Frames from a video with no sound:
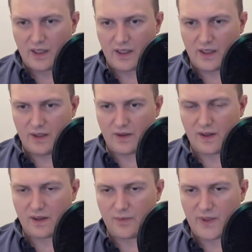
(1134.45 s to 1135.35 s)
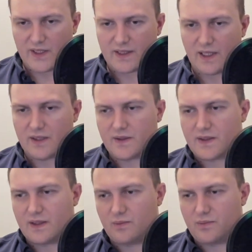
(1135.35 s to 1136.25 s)
Yeah, you can copy this
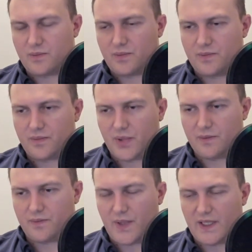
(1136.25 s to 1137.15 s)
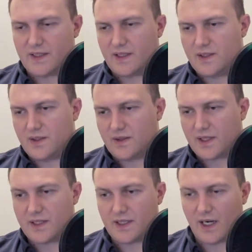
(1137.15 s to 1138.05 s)
address and paste it into your
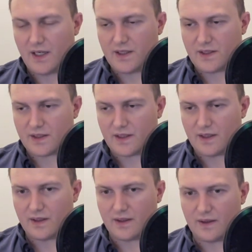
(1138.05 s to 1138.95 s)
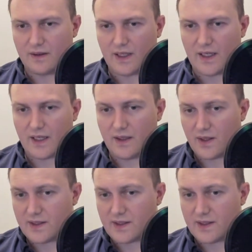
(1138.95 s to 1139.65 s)
exchange, and then you can